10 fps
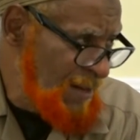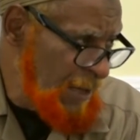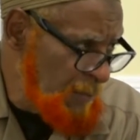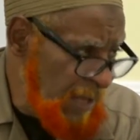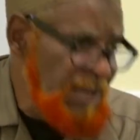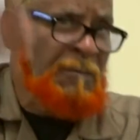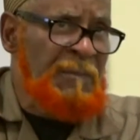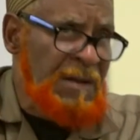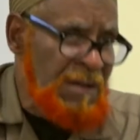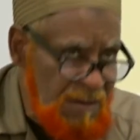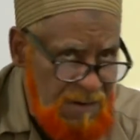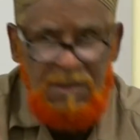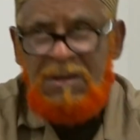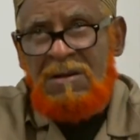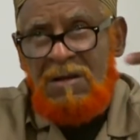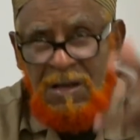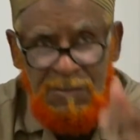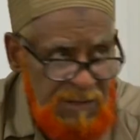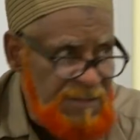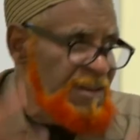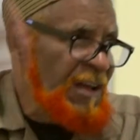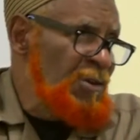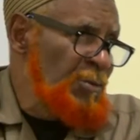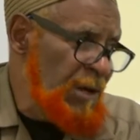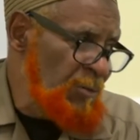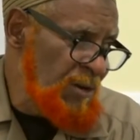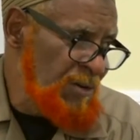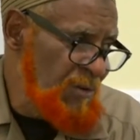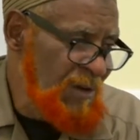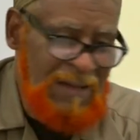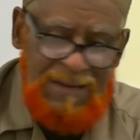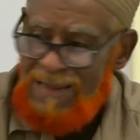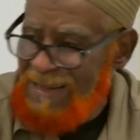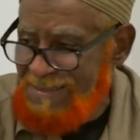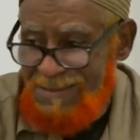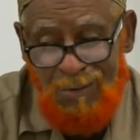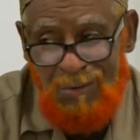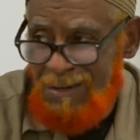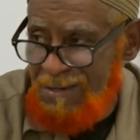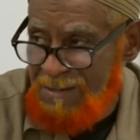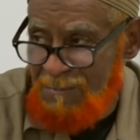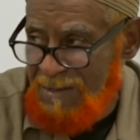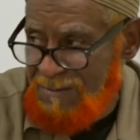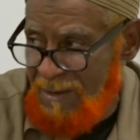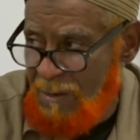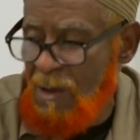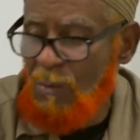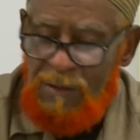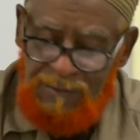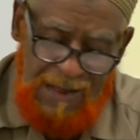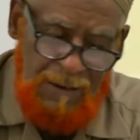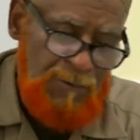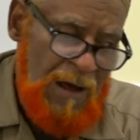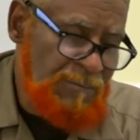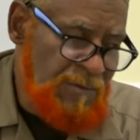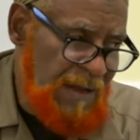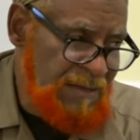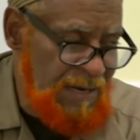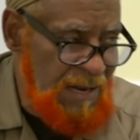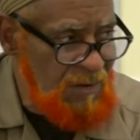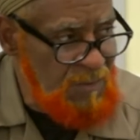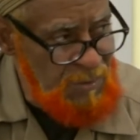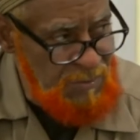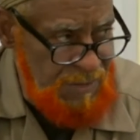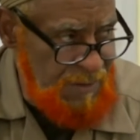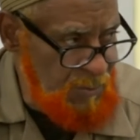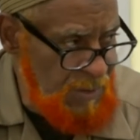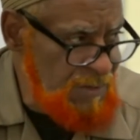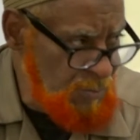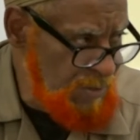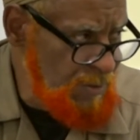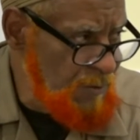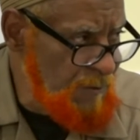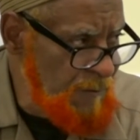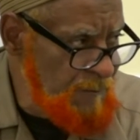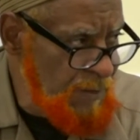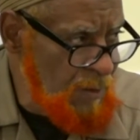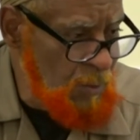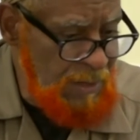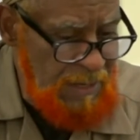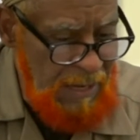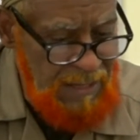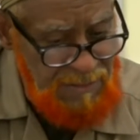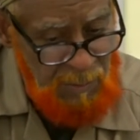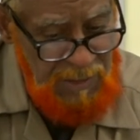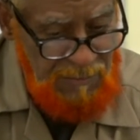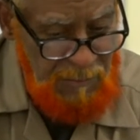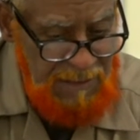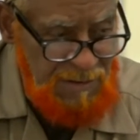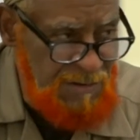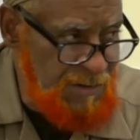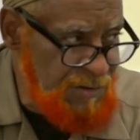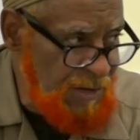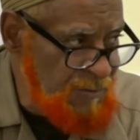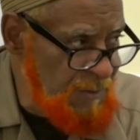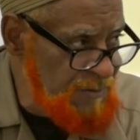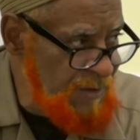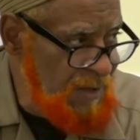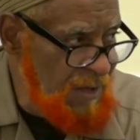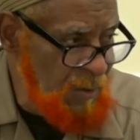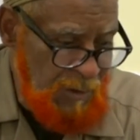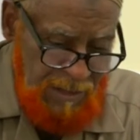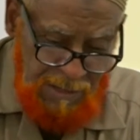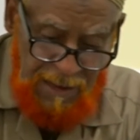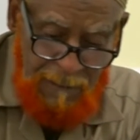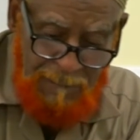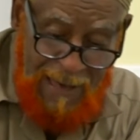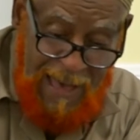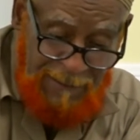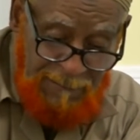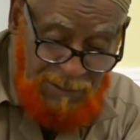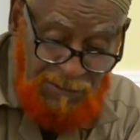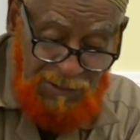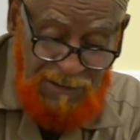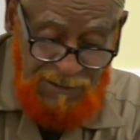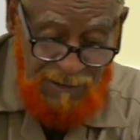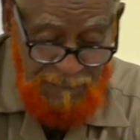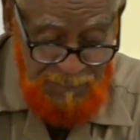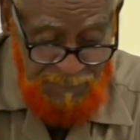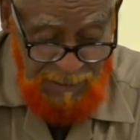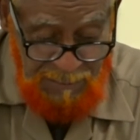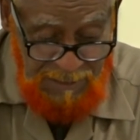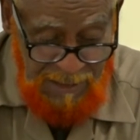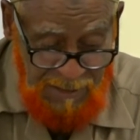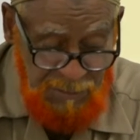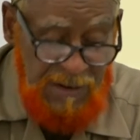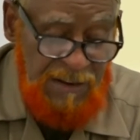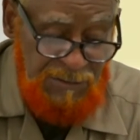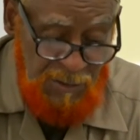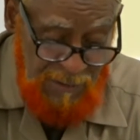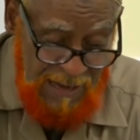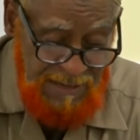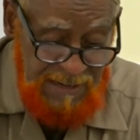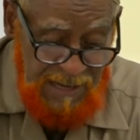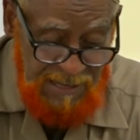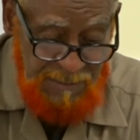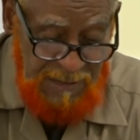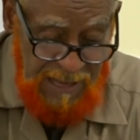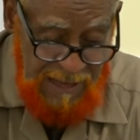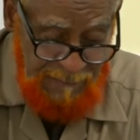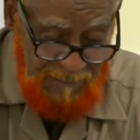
They can be independent of the husband, and they do what they want to do. That's no good. It's messed up. We have a lot of problems like that in our community. Yes, we do. And whatnot. And so we have to make these adjustments and take it back to center, alhamdulillah. So that is a right that the husband has,